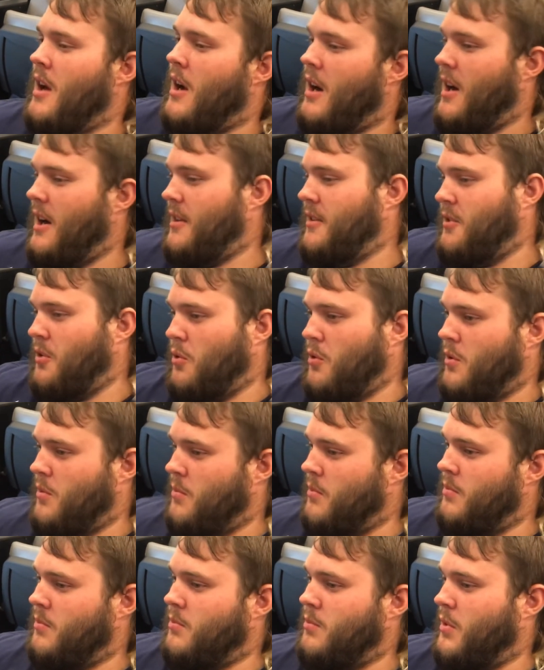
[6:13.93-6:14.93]
I had told
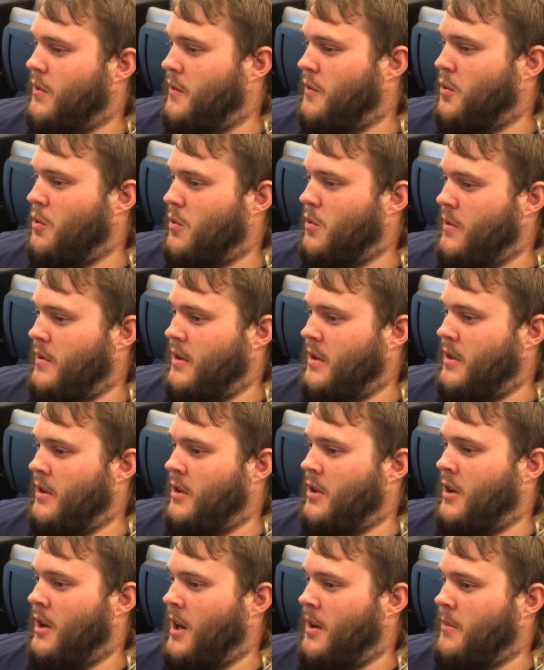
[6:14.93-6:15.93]
him before that, you
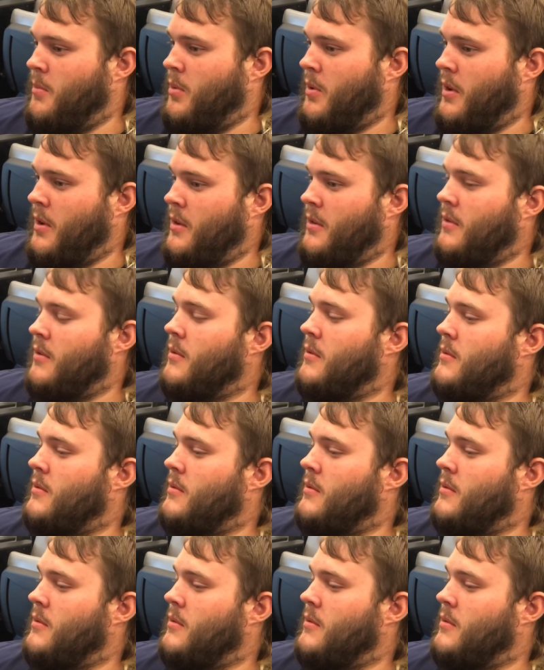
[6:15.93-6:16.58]
know, I'd played,